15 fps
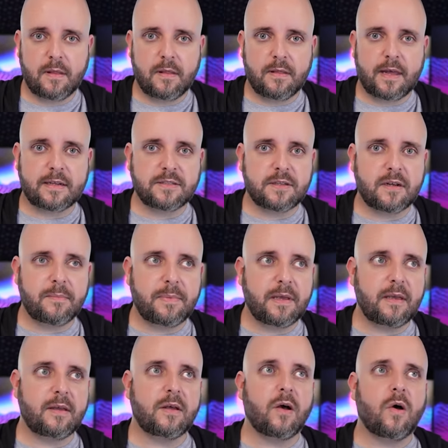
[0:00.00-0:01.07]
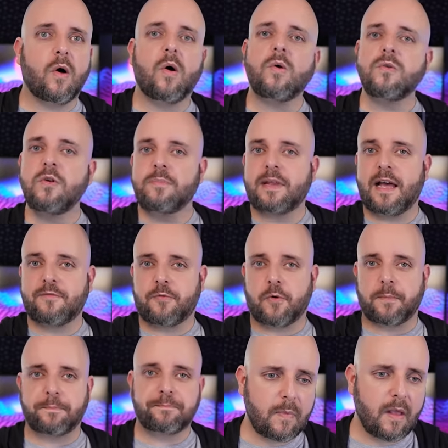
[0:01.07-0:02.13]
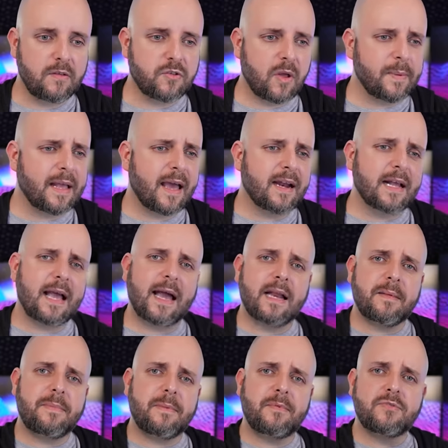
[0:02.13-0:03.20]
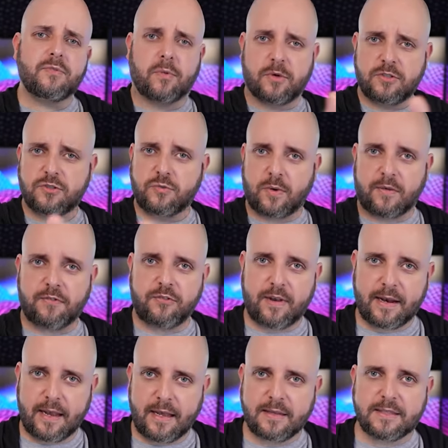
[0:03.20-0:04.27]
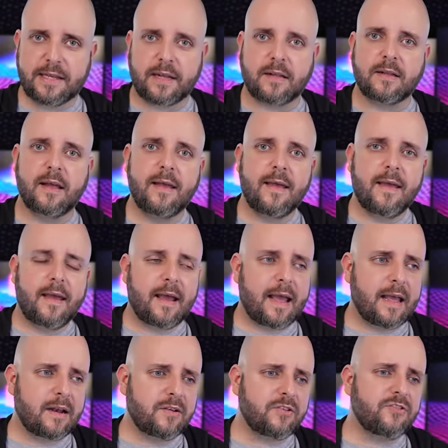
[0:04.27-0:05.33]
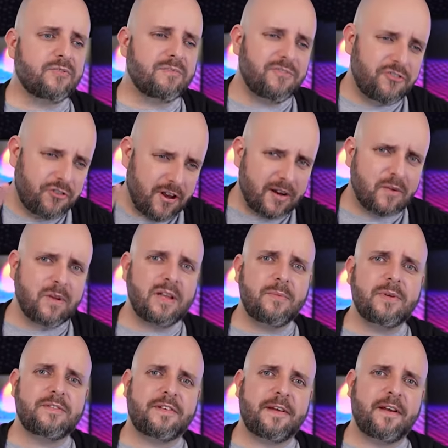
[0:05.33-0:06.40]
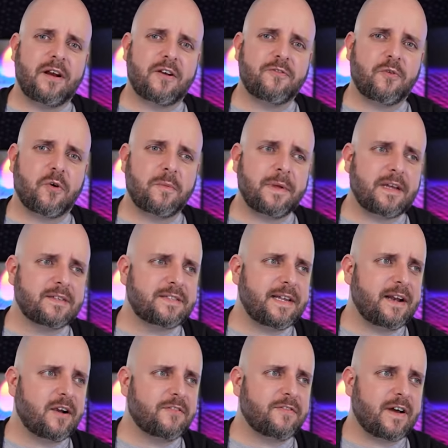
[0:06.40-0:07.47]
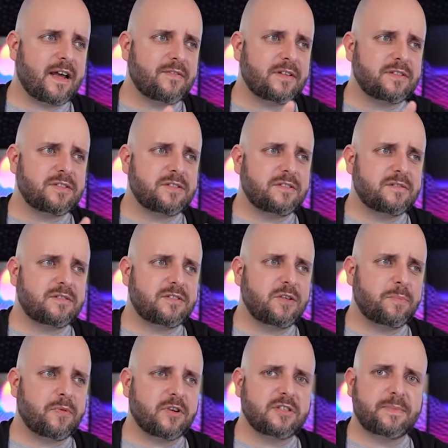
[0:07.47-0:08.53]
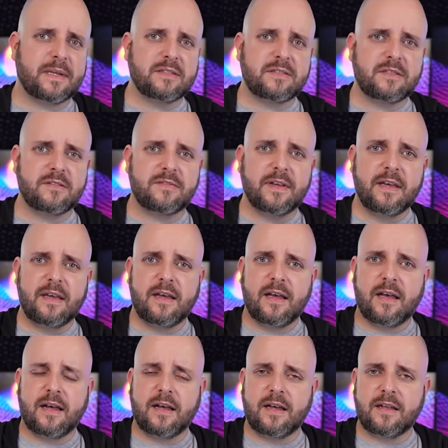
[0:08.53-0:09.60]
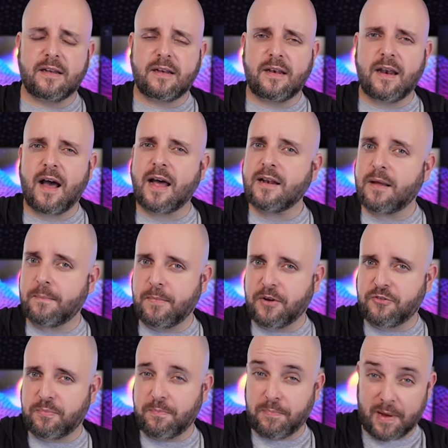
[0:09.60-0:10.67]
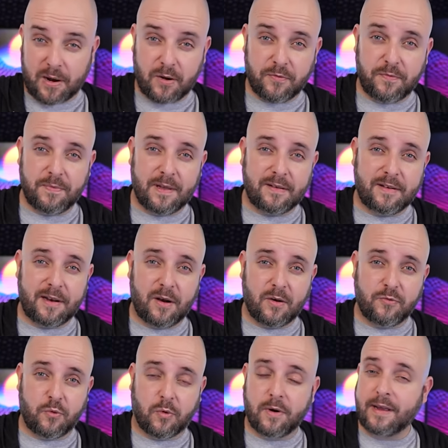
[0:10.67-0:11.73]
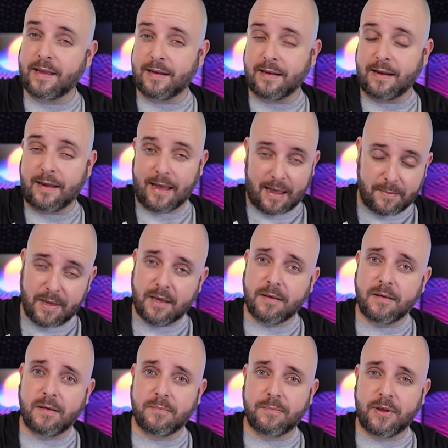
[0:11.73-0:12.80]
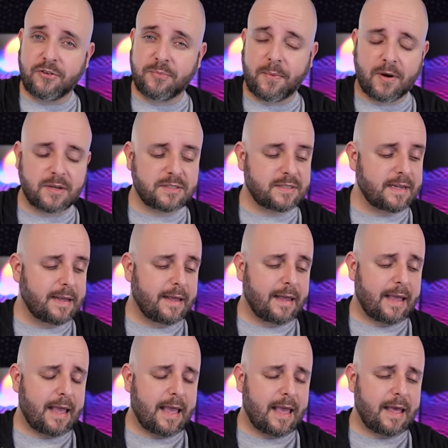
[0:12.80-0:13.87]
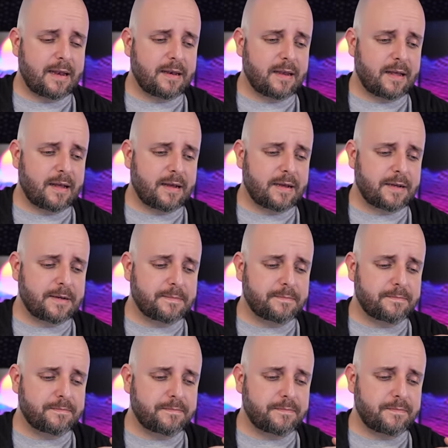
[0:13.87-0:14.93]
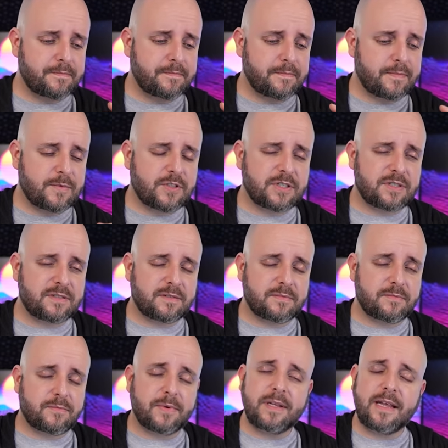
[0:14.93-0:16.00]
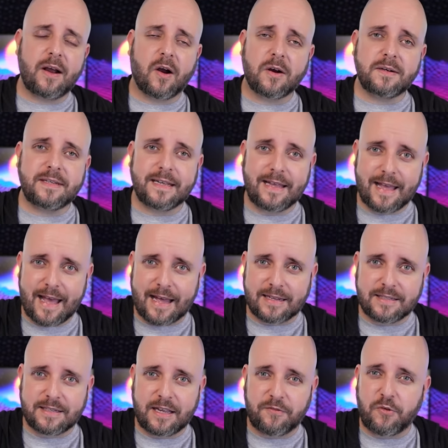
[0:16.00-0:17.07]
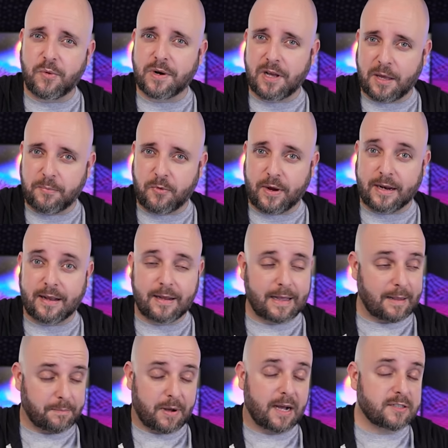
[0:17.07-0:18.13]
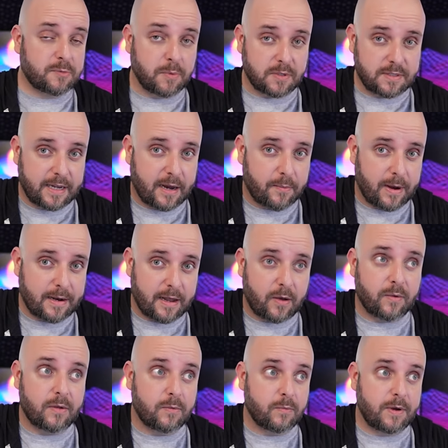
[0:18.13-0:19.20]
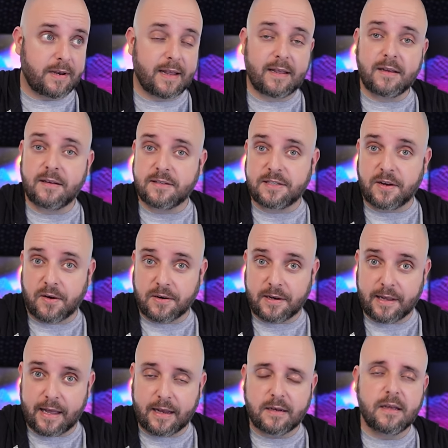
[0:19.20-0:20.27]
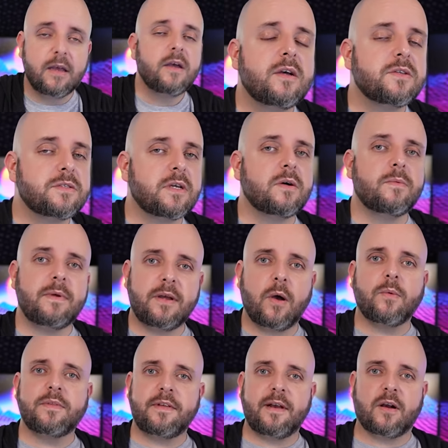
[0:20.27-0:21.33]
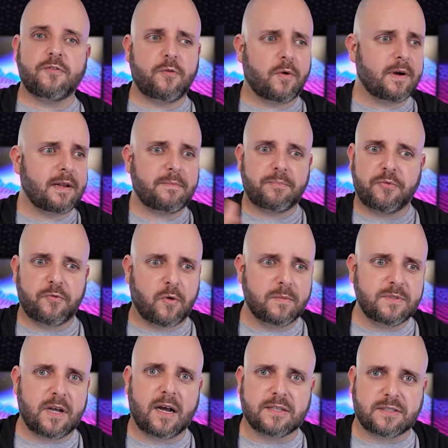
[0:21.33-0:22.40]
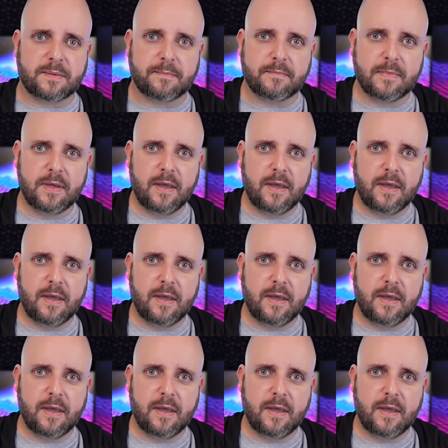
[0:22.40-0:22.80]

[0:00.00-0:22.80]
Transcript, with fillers: that's going to be a whole new platform. So I've been kind of guiding people towards 12th gen Intel. And generally with DDR4, because DDR5 is super expensive, uh, not much better than DDR4 in gaming benchmarks. And um, just really hard to get if you want to upgrade. Like impossible to get right now. Ridiculously hard to get. So we go with the DDR4 and it performs awesome.